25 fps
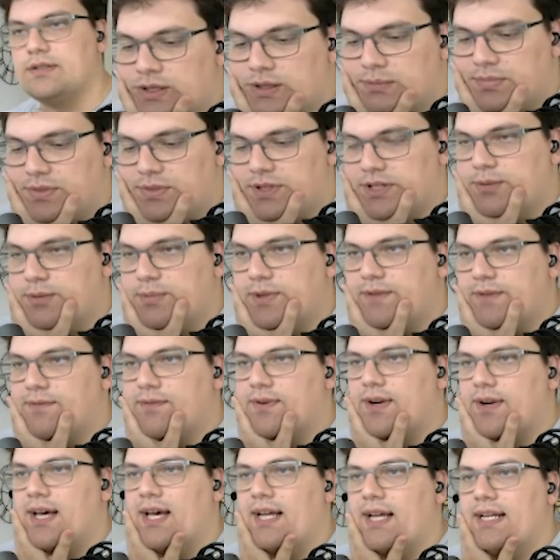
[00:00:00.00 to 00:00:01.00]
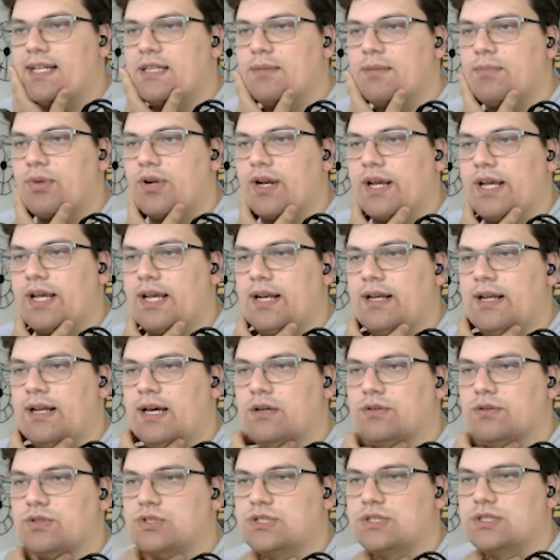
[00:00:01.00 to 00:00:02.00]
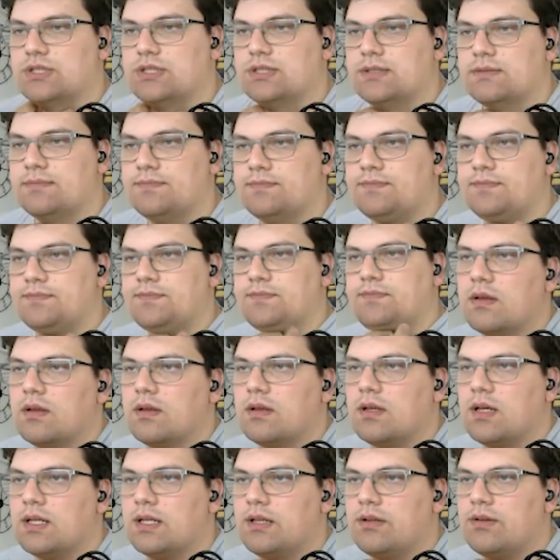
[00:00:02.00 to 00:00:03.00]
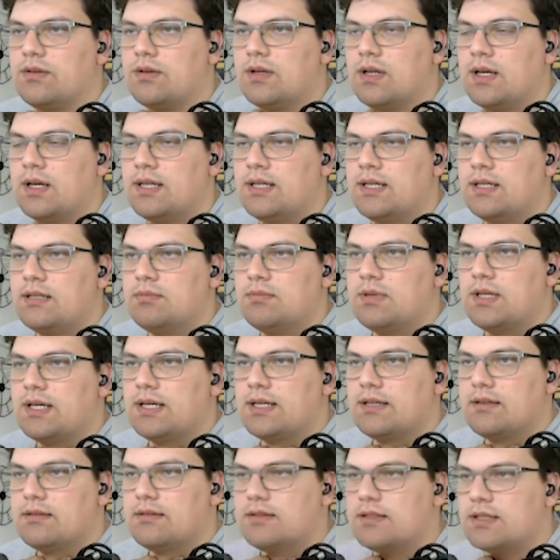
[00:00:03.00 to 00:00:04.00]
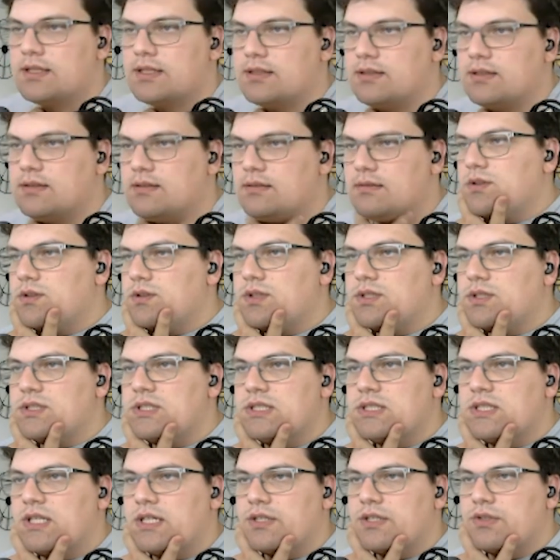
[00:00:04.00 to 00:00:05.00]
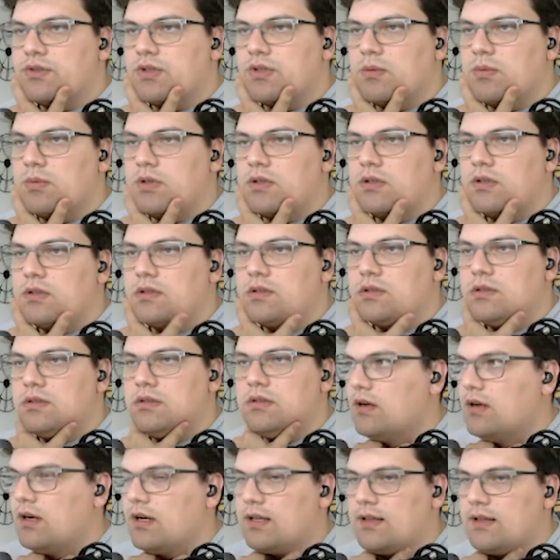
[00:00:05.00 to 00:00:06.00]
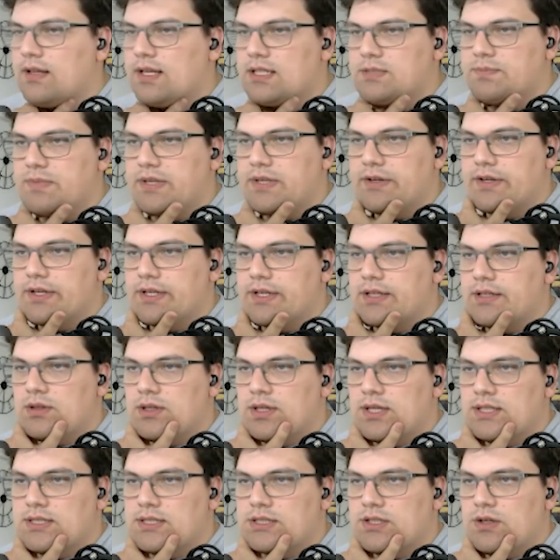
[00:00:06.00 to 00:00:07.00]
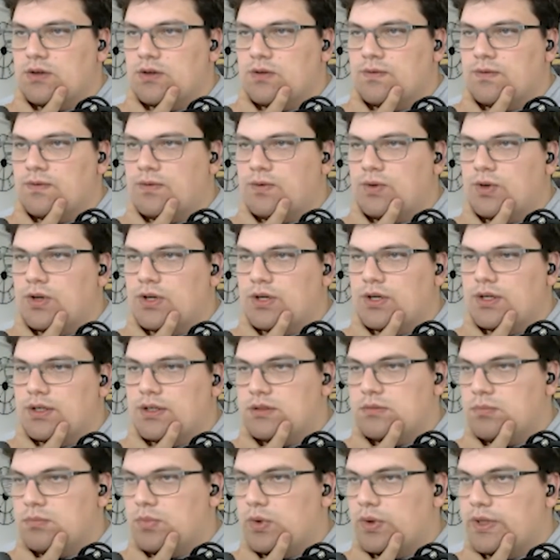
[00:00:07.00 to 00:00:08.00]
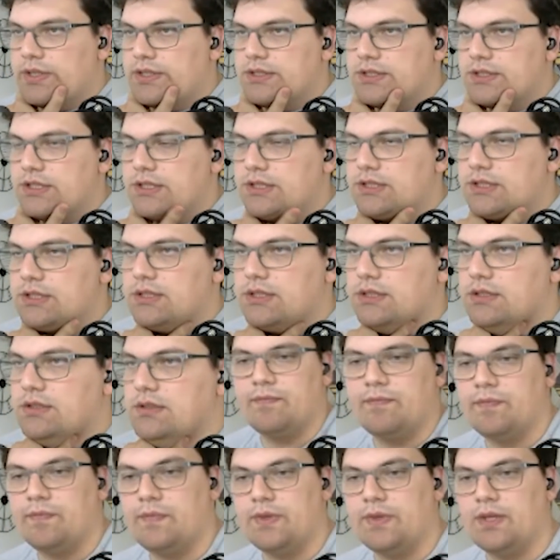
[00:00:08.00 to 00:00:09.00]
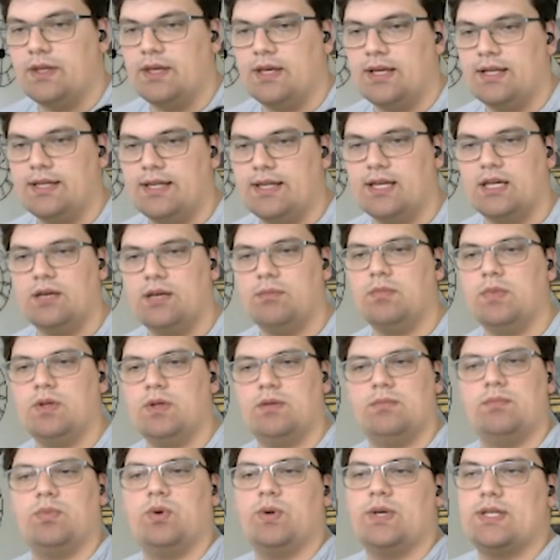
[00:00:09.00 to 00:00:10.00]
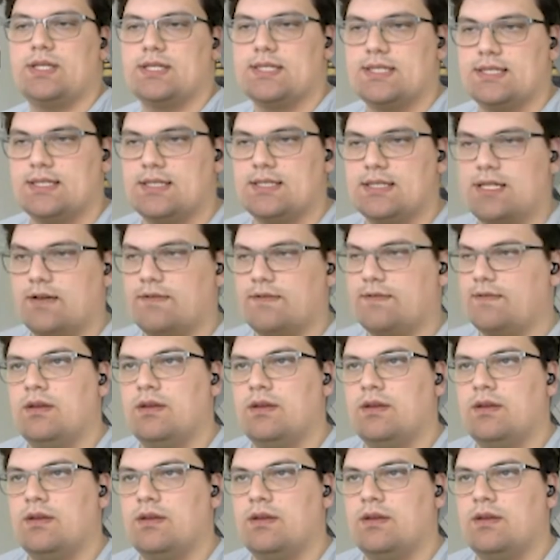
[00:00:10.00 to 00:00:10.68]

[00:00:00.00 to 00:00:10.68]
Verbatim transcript: A little bit fried in the brain house. I'm doing, I need to play, like, this is not in trouble. All right, last period. Let's go for points, just end game, point stuff.